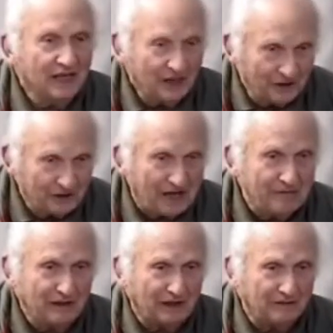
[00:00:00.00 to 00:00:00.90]
here
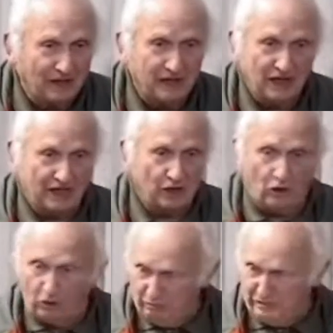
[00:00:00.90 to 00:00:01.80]
came and you had a
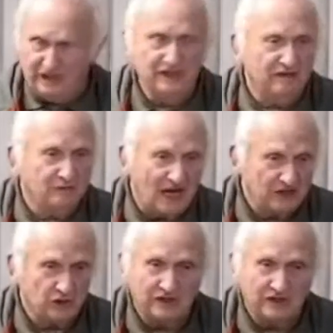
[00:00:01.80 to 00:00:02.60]
whole bin of bok choy,